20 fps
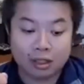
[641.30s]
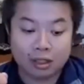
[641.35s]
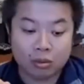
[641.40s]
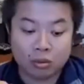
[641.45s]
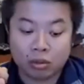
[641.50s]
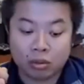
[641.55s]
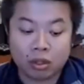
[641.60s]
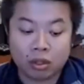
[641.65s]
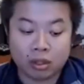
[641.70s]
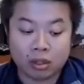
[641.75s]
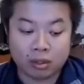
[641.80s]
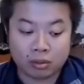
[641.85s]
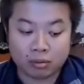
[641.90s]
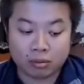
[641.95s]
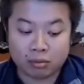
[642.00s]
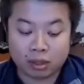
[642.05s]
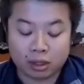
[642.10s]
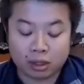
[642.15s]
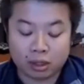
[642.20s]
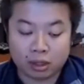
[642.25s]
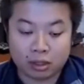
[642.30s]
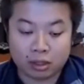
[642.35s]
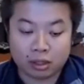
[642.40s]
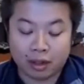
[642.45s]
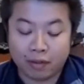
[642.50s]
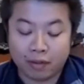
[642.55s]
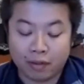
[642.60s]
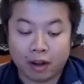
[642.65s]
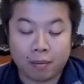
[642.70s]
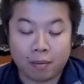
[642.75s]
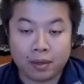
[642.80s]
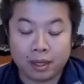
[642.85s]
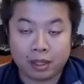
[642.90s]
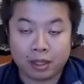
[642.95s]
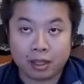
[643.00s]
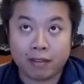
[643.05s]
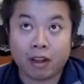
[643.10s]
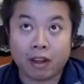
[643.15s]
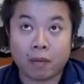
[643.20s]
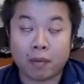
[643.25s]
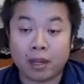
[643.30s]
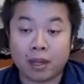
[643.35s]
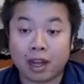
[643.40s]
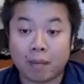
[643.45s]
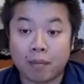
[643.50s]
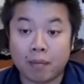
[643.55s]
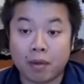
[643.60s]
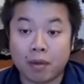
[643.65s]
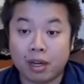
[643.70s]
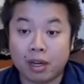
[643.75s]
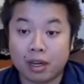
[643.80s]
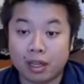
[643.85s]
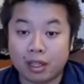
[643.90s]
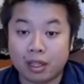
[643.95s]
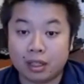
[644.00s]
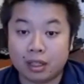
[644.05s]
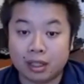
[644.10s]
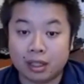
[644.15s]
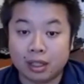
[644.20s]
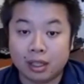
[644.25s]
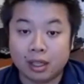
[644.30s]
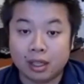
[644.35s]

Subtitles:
in rural developing communities,